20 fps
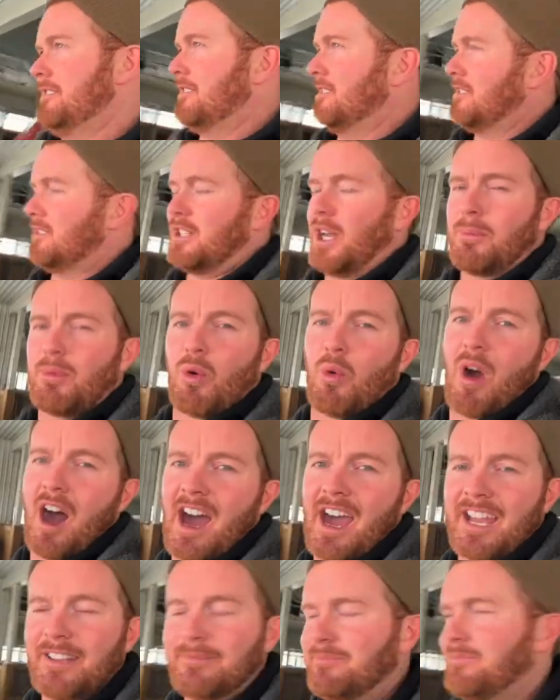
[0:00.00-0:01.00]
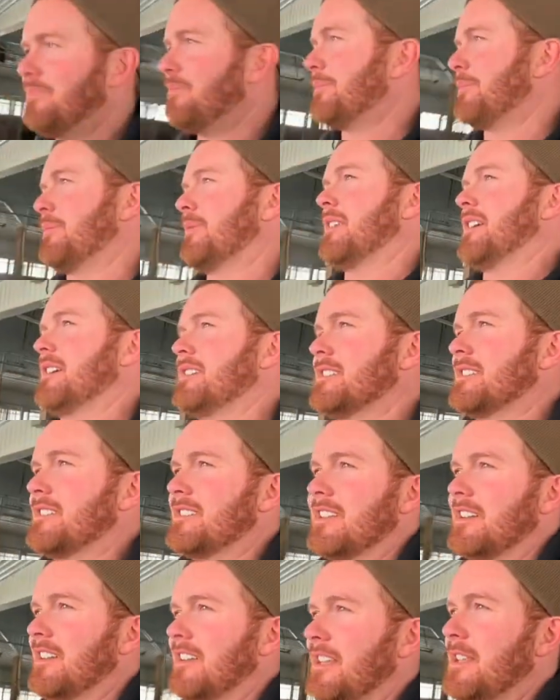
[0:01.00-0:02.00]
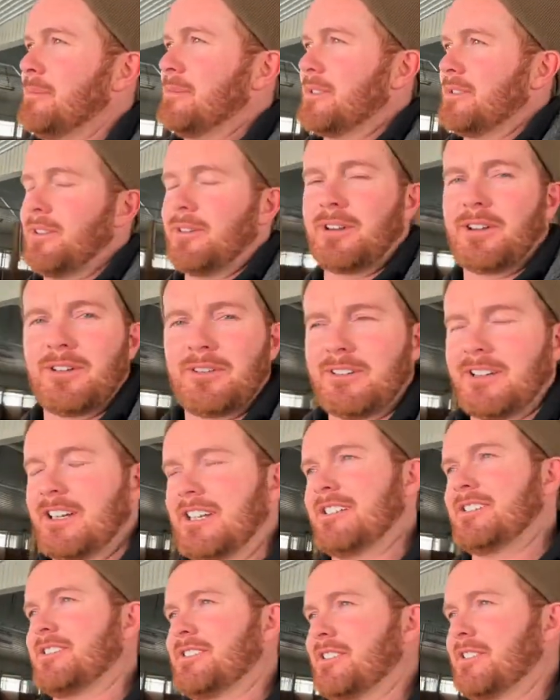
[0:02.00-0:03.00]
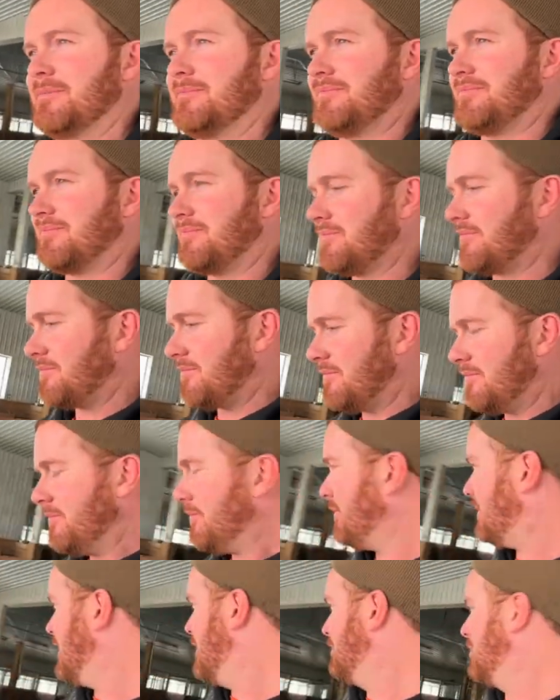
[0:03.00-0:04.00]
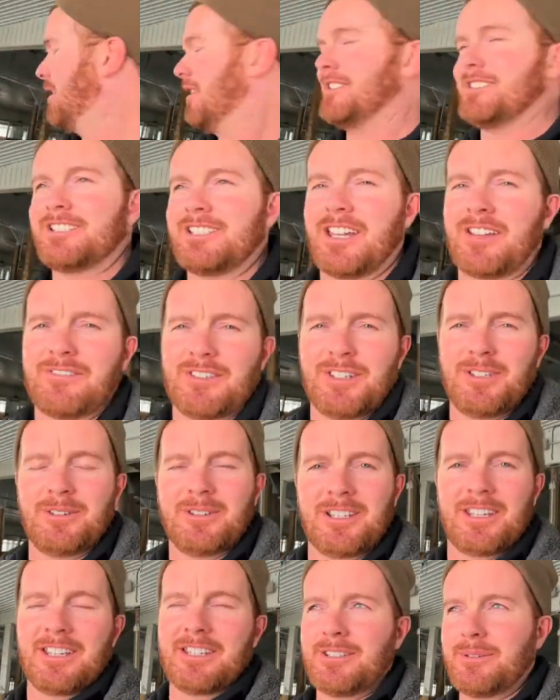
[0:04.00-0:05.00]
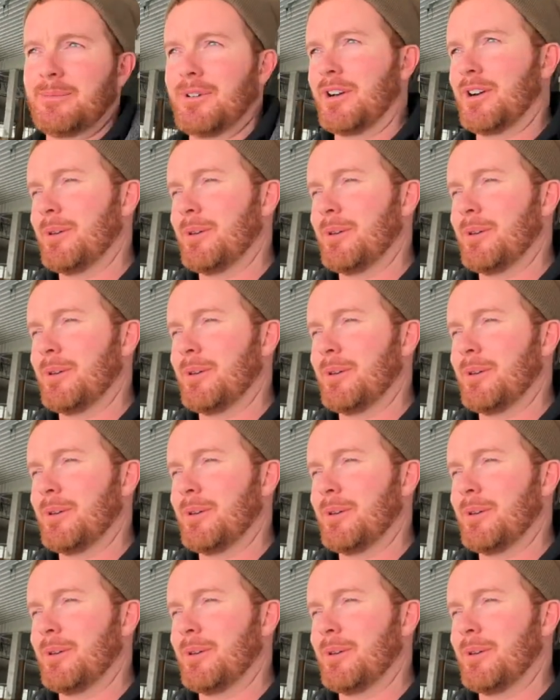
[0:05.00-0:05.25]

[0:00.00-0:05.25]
Double wide, because it's gonna keep snowing overnight, so I'll probably just have to do it again tomorrow.